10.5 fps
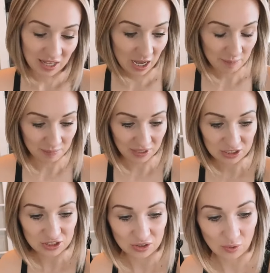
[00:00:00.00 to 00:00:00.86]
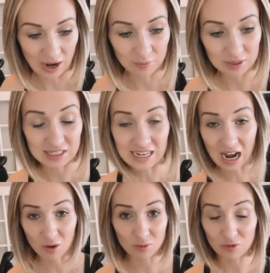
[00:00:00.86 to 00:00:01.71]
Yep, me too. I was
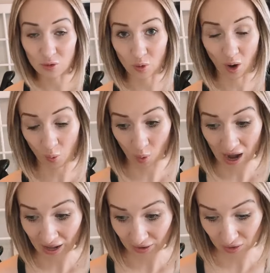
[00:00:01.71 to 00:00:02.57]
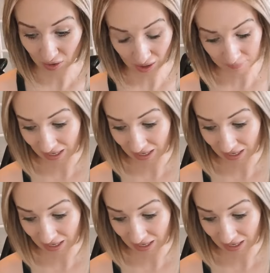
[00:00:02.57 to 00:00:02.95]
down for a while.